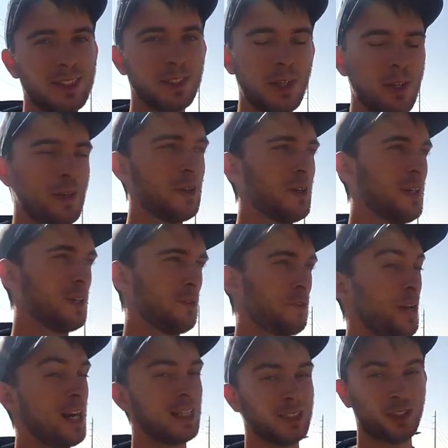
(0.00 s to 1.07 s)
so
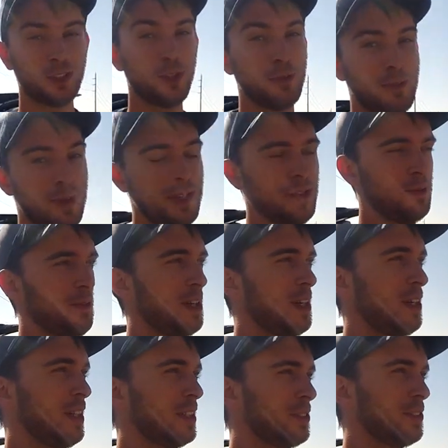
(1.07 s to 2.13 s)
riding should be
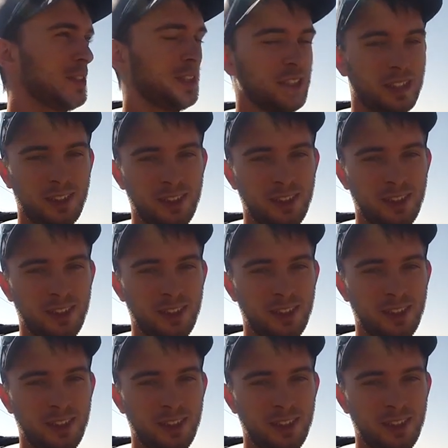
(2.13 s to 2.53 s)
very interesting.